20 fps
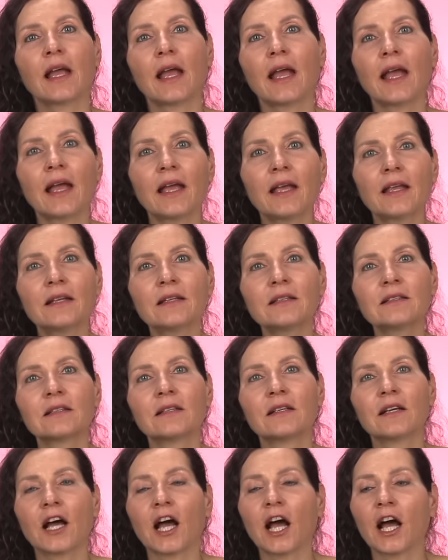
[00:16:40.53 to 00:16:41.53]
and
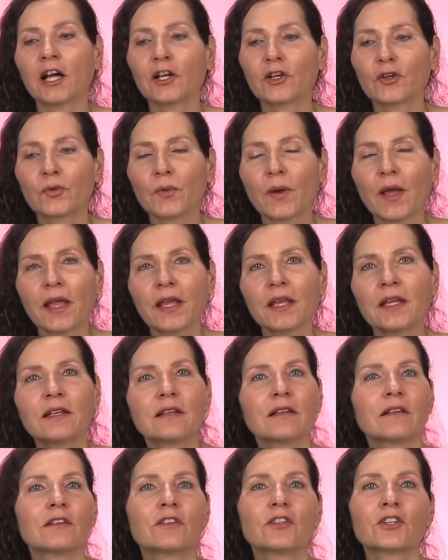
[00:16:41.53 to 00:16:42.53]
a
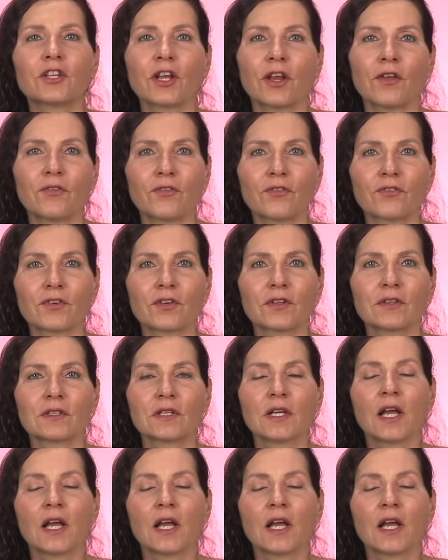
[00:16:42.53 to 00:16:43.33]
great shift,